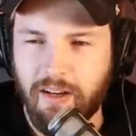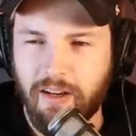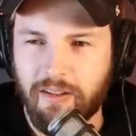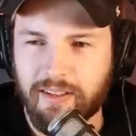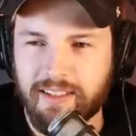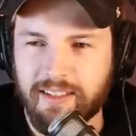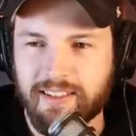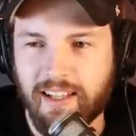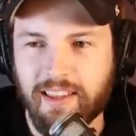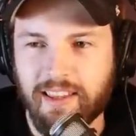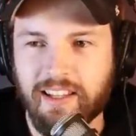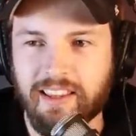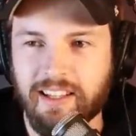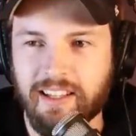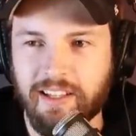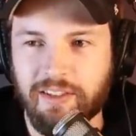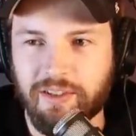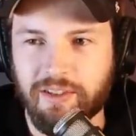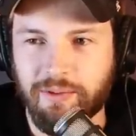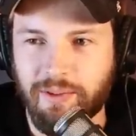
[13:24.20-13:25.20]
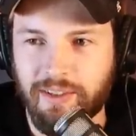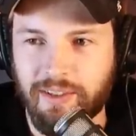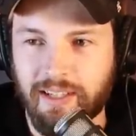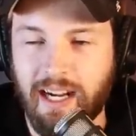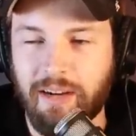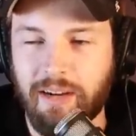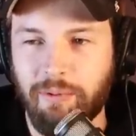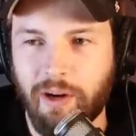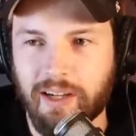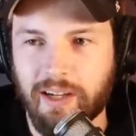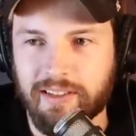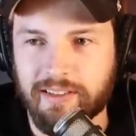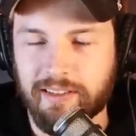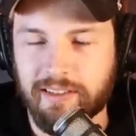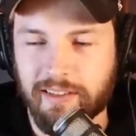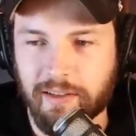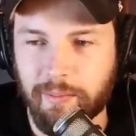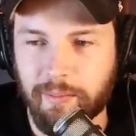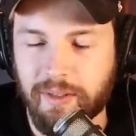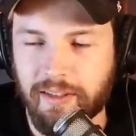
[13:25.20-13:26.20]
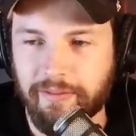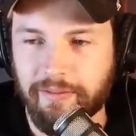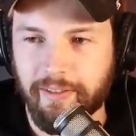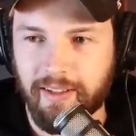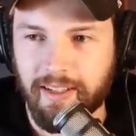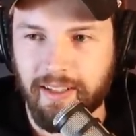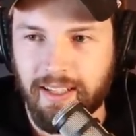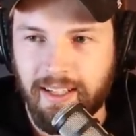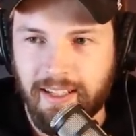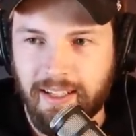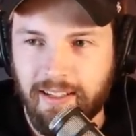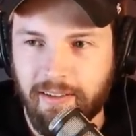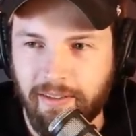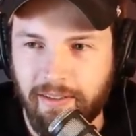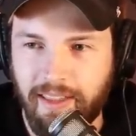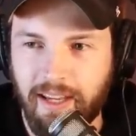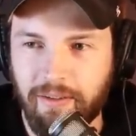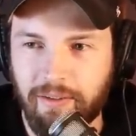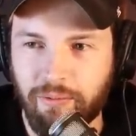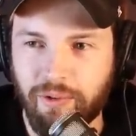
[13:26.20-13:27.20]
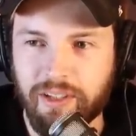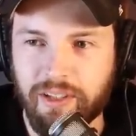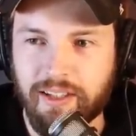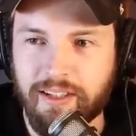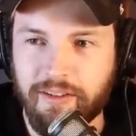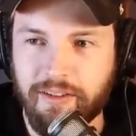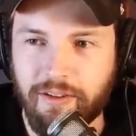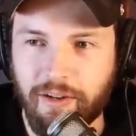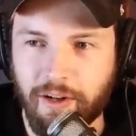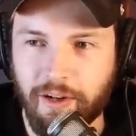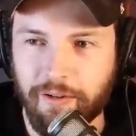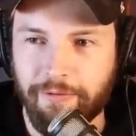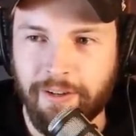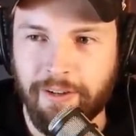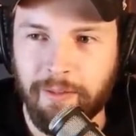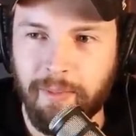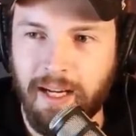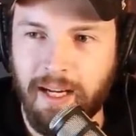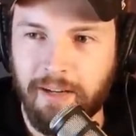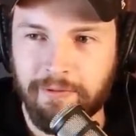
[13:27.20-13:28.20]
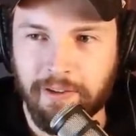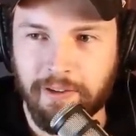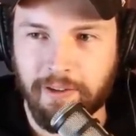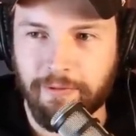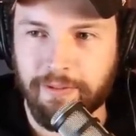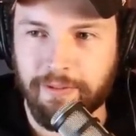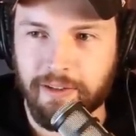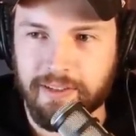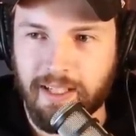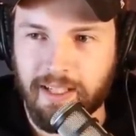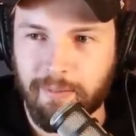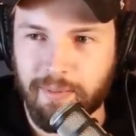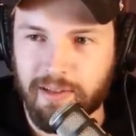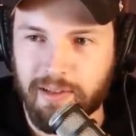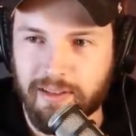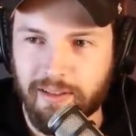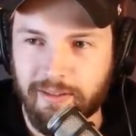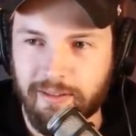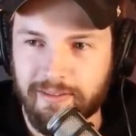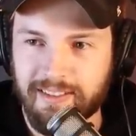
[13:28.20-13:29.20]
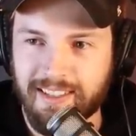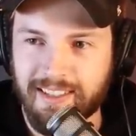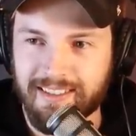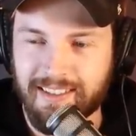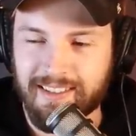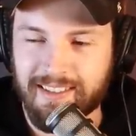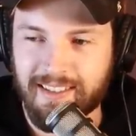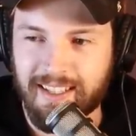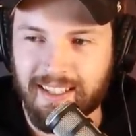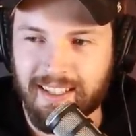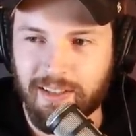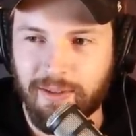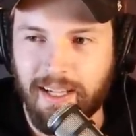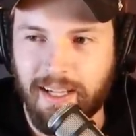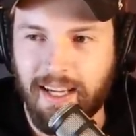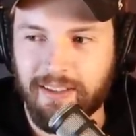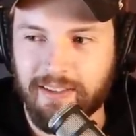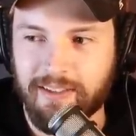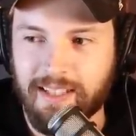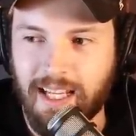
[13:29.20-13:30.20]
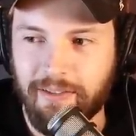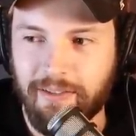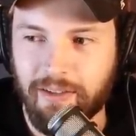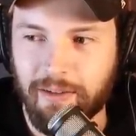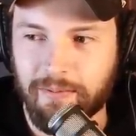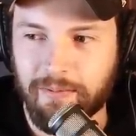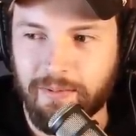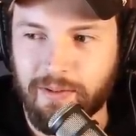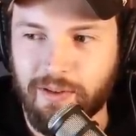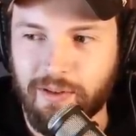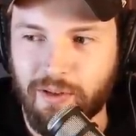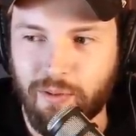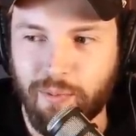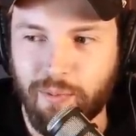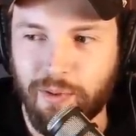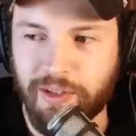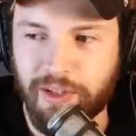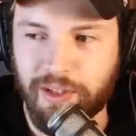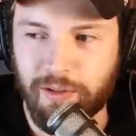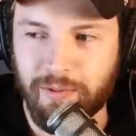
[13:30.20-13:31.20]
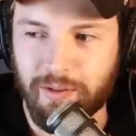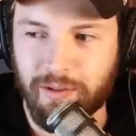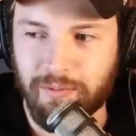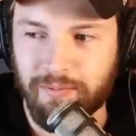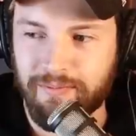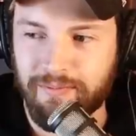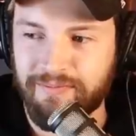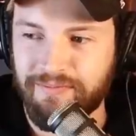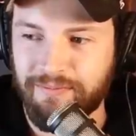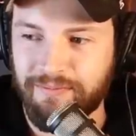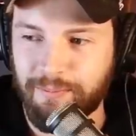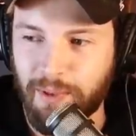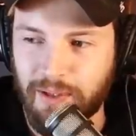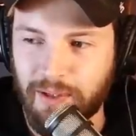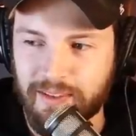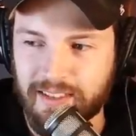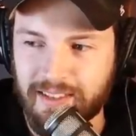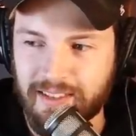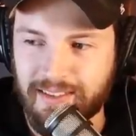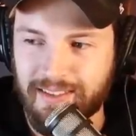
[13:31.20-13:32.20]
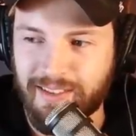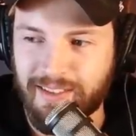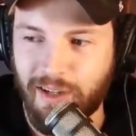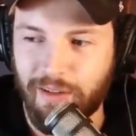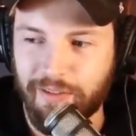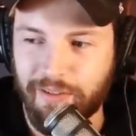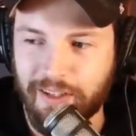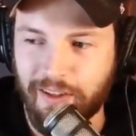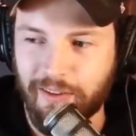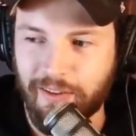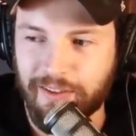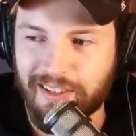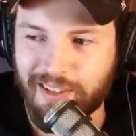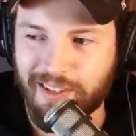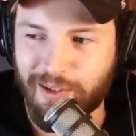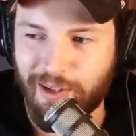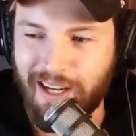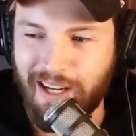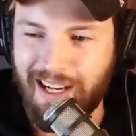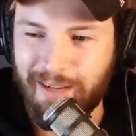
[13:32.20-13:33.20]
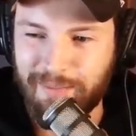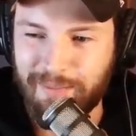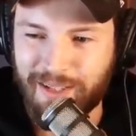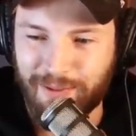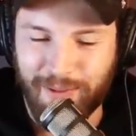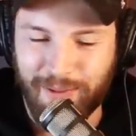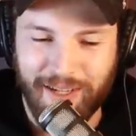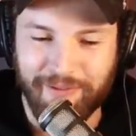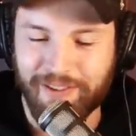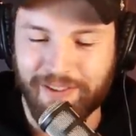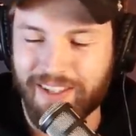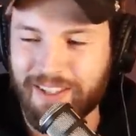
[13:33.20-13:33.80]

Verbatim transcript: No, because I think the issue with it, I watched a little bit of it. They mm. really nerf him after the first episode because it's like you can't just have a superhuman person solving all these crimes or